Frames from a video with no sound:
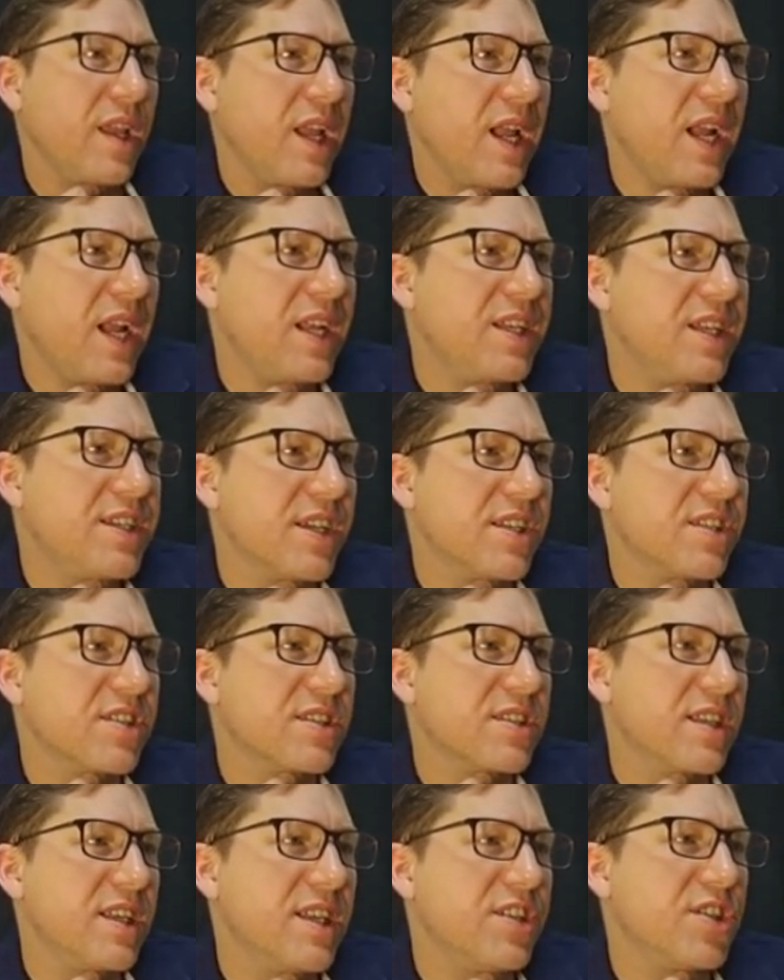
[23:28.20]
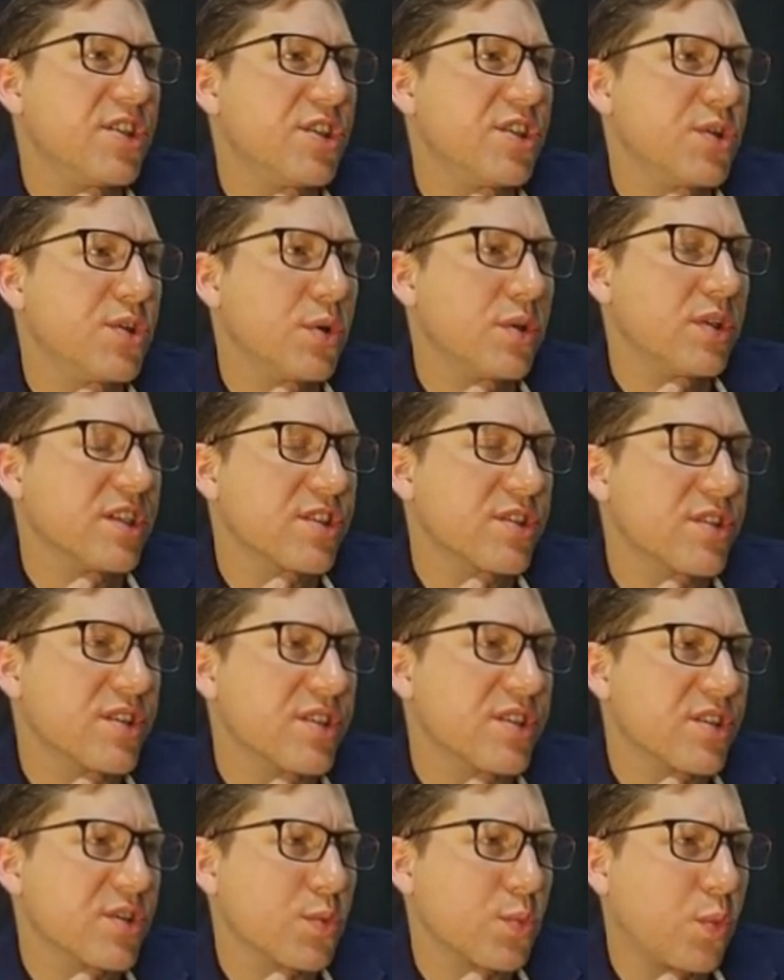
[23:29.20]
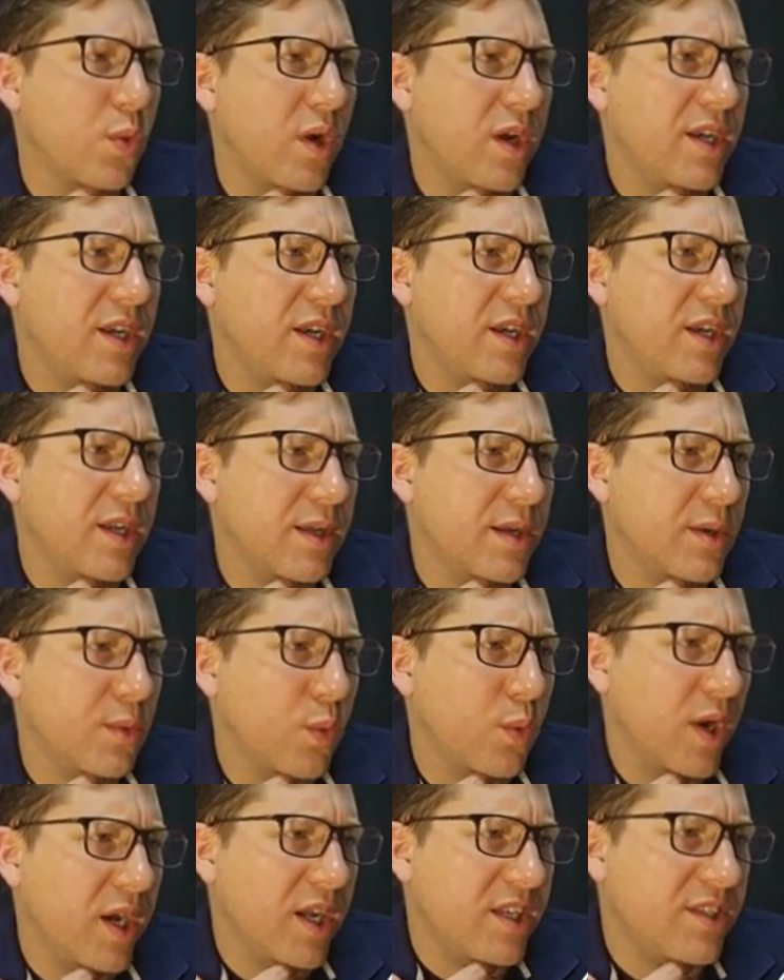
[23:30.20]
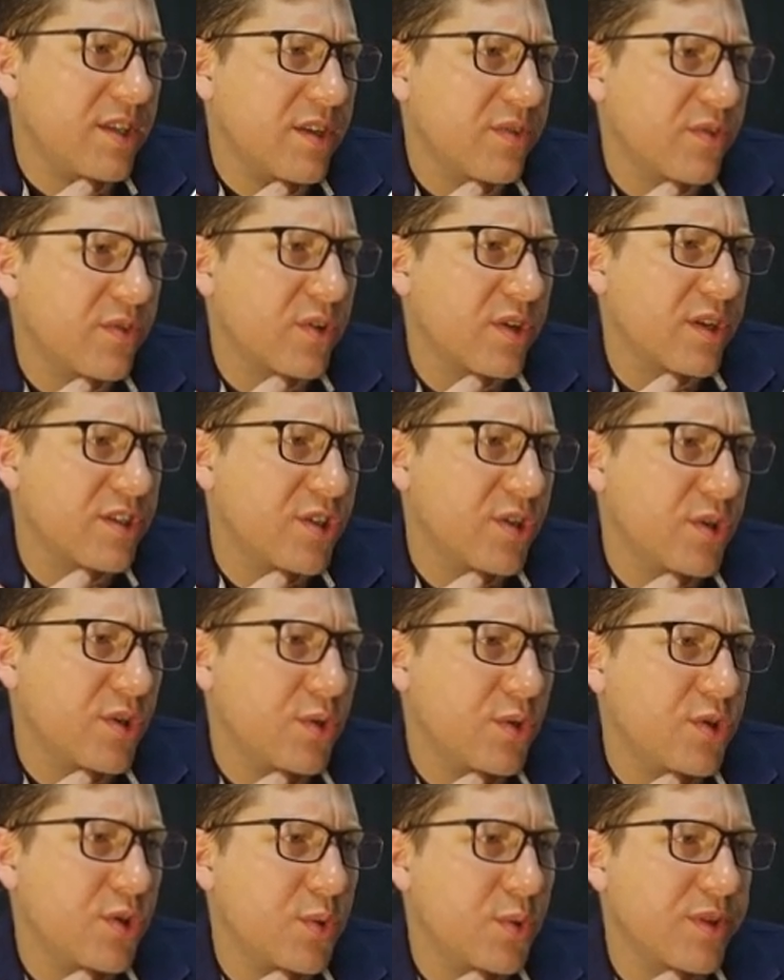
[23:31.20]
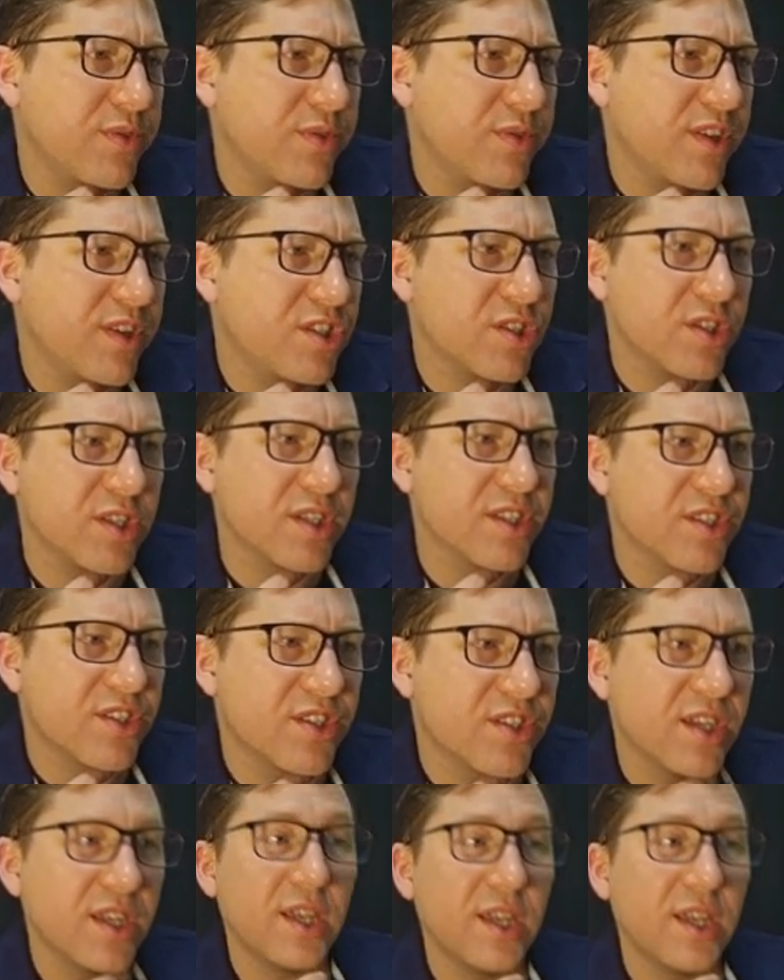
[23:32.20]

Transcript: And Dusk Legion Duelist. This is 1 and a white for a 2/2 with Vigilance.